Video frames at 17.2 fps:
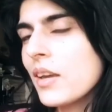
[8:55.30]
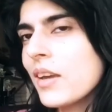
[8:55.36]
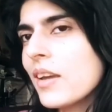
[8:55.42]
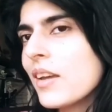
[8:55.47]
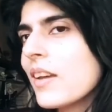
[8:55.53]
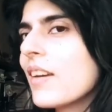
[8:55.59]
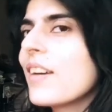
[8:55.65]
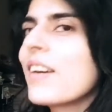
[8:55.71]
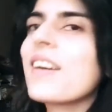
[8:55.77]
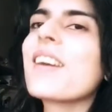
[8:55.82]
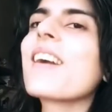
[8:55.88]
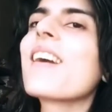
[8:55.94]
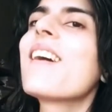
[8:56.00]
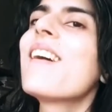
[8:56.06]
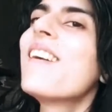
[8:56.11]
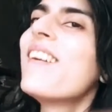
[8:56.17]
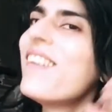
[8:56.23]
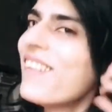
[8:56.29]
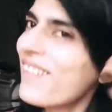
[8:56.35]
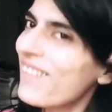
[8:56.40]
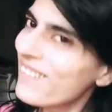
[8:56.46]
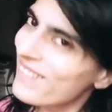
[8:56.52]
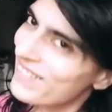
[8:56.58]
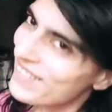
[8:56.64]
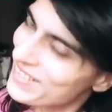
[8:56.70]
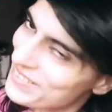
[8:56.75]
like, oh,
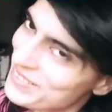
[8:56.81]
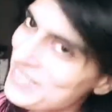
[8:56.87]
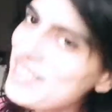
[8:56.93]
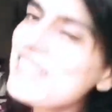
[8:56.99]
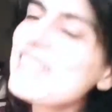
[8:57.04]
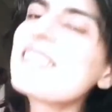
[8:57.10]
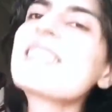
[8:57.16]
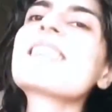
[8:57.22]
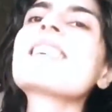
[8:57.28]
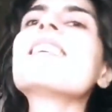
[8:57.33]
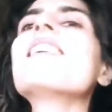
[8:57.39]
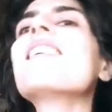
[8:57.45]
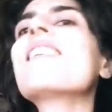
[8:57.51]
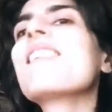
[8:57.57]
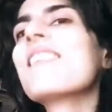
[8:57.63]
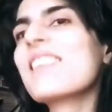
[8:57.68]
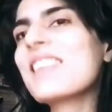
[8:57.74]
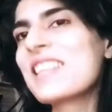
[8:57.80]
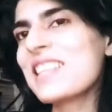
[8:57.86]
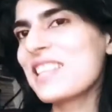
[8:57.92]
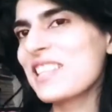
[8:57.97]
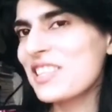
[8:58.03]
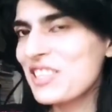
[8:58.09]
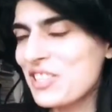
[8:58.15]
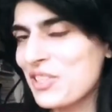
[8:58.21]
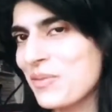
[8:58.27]
I'm so
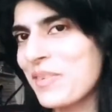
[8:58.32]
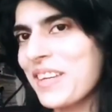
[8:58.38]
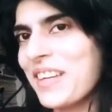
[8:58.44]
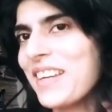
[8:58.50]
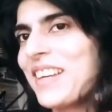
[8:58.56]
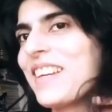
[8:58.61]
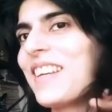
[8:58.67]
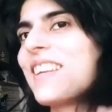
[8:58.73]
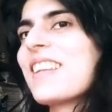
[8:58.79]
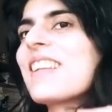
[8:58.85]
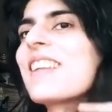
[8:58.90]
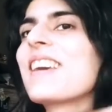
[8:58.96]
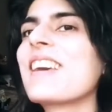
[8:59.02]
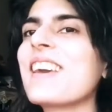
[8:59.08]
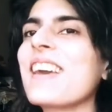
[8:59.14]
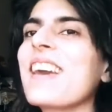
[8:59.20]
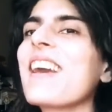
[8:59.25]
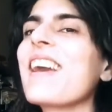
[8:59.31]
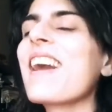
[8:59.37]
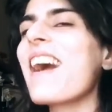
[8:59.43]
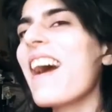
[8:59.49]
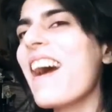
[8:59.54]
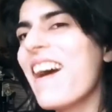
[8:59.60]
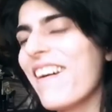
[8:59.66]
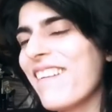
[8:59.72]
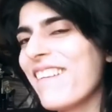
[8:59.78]
stupid. Like,
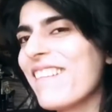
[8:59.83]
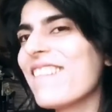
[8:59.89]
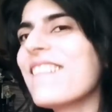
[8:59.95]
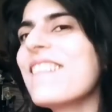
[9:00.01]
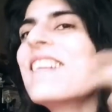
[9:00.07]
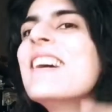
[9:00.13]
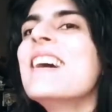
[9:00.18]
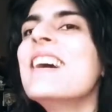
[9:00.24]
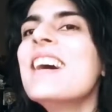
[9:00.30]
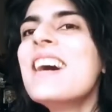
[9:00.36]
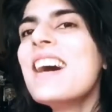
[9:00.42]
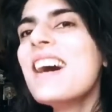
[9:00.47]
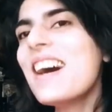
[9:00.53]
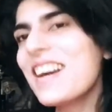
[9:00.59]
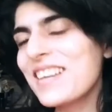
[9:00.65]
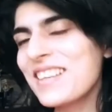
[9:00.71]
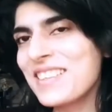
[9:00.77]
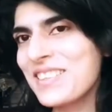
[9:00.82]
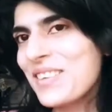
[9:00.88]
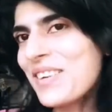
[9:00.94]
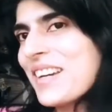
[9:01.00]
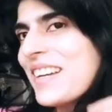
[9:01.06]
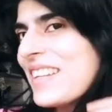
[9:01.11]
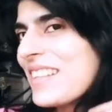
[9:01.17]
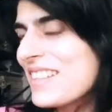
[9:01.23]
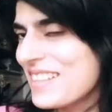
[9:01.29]
oh,
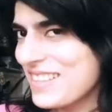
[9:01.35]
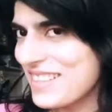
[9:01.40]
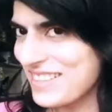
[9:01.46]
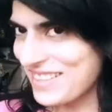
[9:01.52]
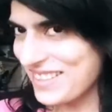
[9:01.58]
XYZ.